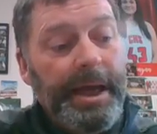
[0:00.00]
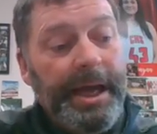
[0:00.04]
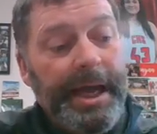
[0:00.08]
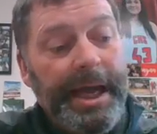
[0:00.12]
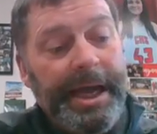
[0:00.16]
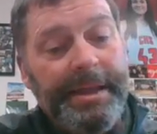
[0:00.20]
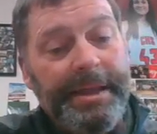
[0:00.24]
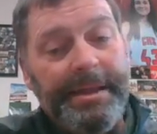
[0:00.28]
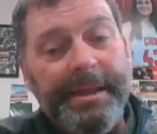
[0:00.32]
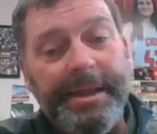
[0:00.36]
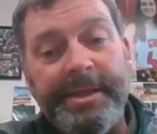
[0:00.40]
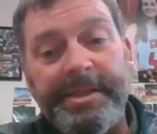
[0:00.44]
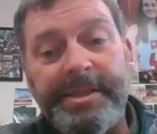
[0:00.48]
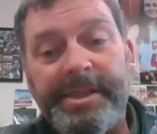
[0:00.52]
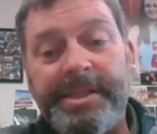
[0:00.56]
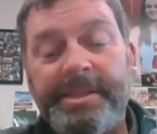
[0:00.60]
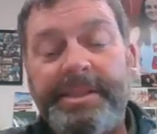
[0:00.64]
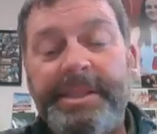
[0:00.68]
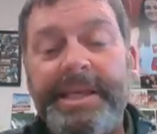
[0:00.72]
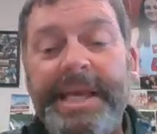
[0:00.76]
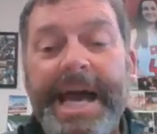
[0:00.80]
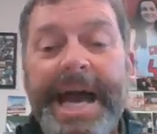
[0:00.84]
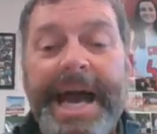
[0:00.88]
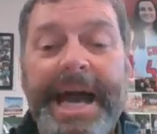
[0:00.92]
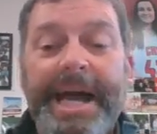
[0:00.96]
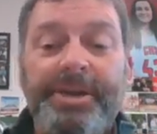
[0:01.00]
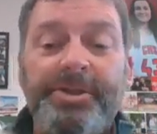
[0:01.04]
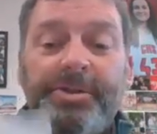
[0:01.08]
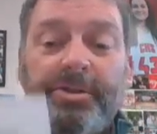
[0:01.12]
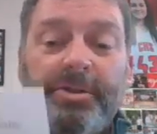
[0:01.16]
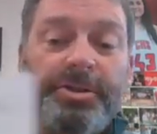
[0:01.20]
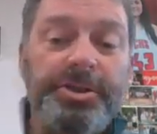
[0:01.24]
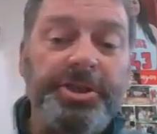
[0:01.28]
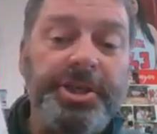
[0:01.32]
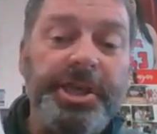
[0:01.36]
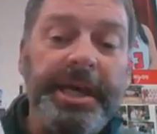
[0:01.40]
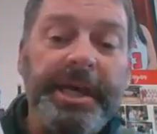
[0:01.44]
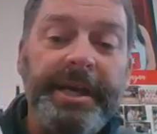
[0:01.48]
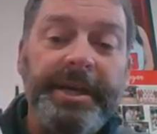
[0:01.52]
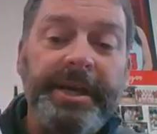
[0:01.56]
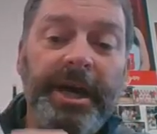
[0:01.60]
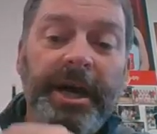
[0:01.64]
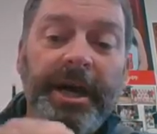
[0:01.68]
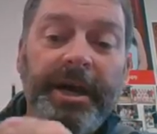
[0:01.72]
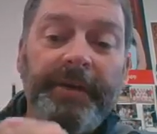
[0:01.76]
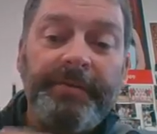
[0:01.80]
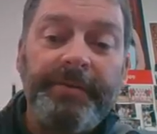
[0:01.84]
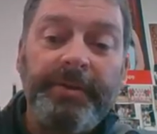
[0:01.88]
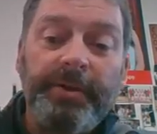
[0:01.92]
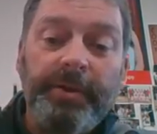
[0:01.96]
And this is the actual
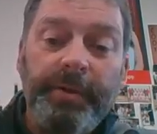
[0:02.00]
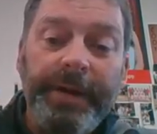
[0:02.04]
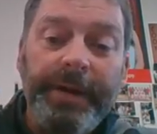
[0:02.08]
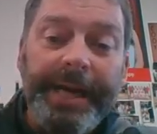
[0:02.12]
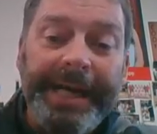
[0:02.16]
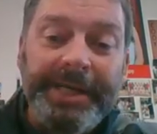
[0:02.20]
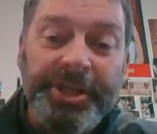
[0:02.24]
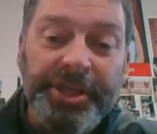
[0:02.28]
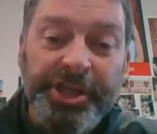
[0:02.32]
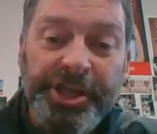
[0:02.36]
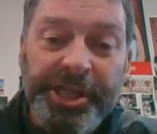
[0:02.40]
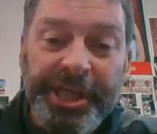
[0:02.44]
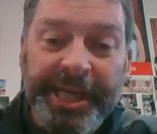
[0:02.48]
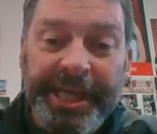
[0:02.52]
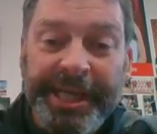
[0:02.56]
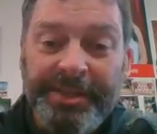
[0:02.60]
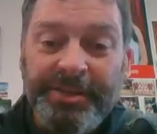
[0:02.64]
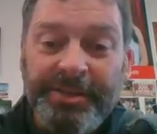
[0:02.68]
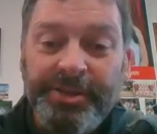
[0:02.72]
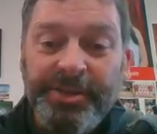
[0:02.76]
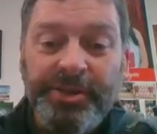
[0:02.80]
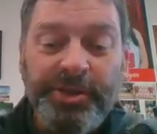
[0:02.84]
check-off grade sheet.